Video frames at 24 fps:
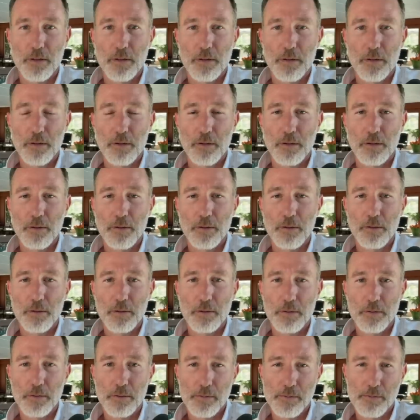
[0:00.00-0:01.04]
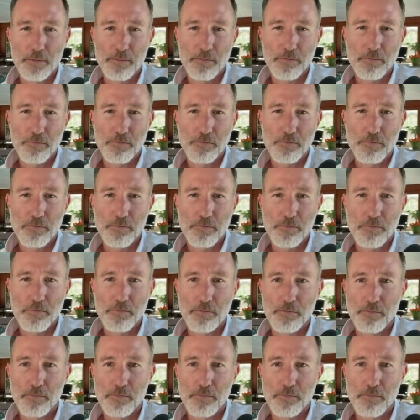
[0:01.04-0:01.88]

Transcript: No one is speaking in this clip.